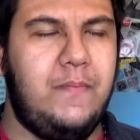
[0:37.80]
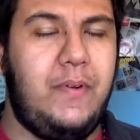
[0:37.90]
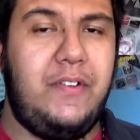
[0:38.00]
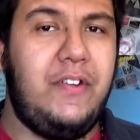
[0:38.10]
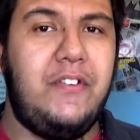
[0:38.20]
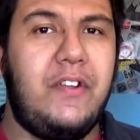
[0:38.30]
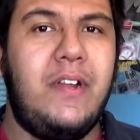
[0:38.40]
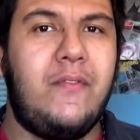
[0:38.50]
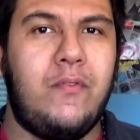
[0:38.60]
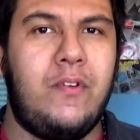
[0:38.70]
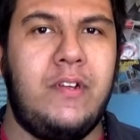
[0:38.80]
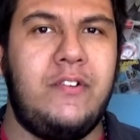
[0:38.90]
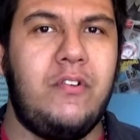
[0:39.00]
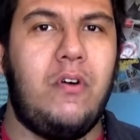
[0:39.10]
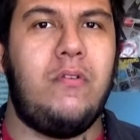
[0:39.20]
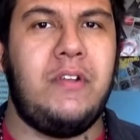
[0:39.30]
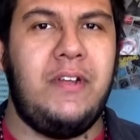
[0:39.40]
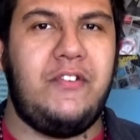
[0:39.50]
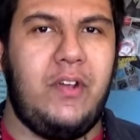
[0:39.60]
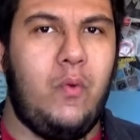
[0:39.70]
But since they never really told
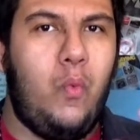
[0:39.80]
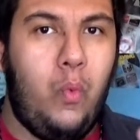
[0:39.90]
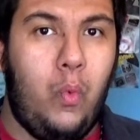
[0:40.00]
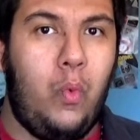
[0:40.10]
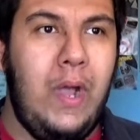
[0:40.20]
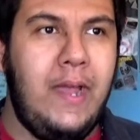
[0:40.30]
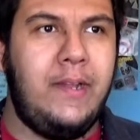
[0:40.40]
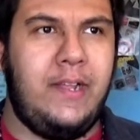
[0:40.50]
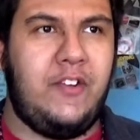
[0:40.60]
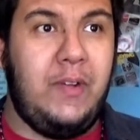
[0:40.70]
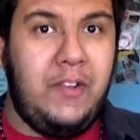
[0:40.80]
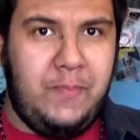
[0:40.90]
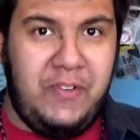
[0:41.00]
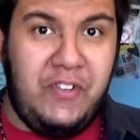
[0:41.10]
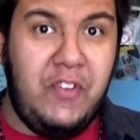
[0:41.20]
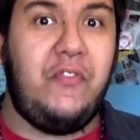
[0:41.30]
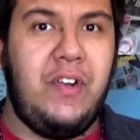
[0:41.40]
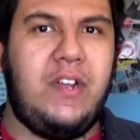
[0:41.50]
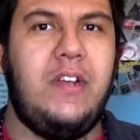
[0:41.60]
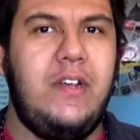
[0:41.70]
us like when, like a
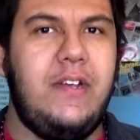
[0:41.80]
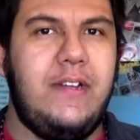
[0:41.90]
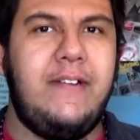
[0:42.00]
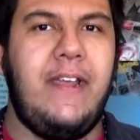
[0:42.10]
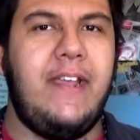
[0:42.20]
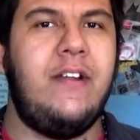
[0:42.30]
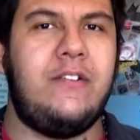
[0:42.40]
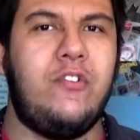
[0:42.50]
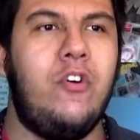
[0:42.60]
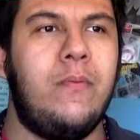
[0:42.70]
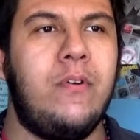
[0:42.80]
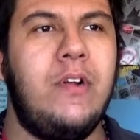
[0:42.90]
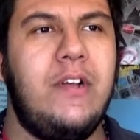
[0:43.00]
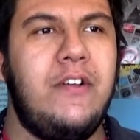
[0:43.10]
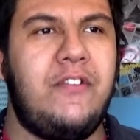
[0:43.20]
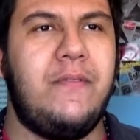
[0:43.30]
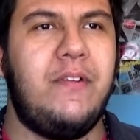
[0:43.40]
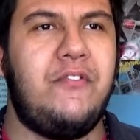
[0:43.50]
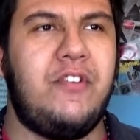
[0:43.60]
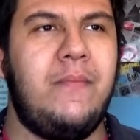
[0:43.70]
specific date in October,
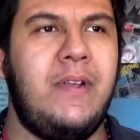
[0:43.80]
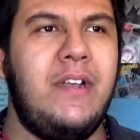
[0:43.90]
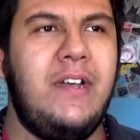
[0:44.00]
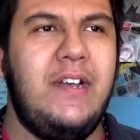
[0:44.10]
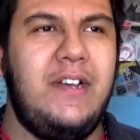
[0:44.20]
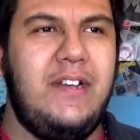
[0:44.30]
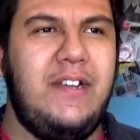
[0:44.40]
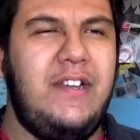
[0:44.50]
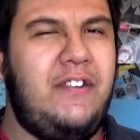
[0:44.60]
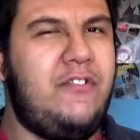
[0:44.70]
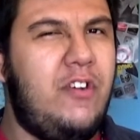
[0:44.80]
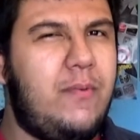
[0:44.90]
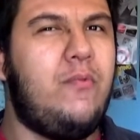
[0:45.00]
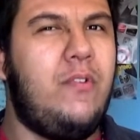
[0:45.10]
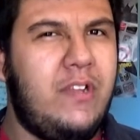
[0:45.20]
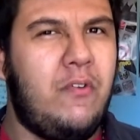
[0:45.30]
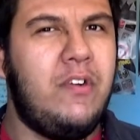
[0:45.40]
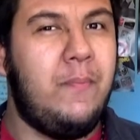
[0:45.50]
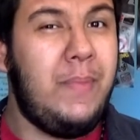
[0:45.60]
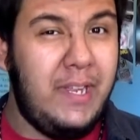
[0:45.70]
something was telling me, is October really
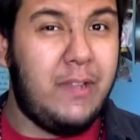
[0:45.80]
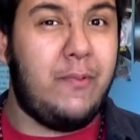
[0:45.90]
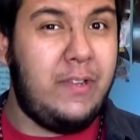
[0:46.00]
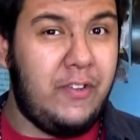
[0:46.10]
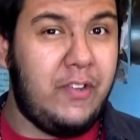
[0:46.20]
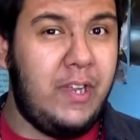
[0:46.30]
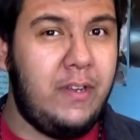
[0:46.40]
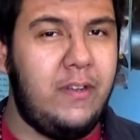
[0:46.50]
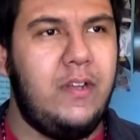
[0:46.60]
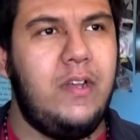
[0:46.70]
going to be the release date?